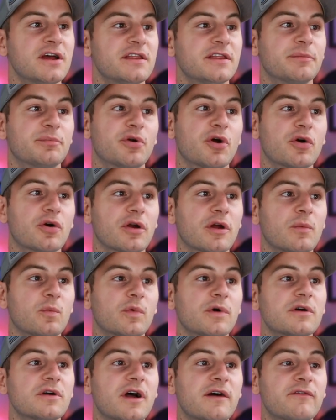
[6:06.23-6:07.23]
The program
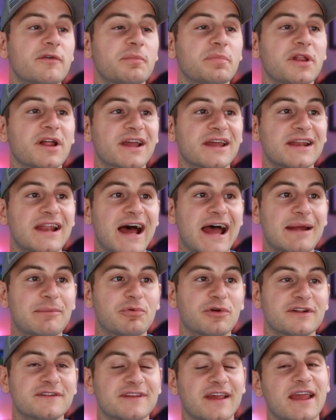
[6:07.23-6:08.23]
will cover plug-in
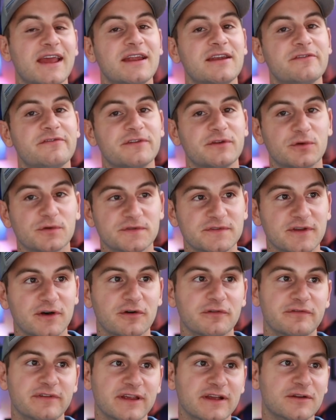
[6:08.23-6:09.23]
hybrids and fuel
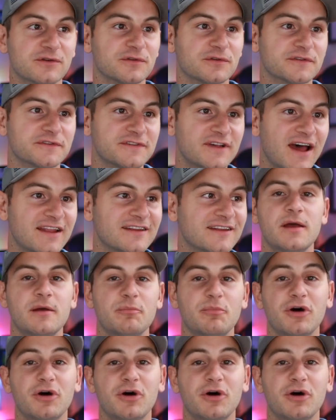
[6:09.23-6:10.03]
cell vehicles sadly,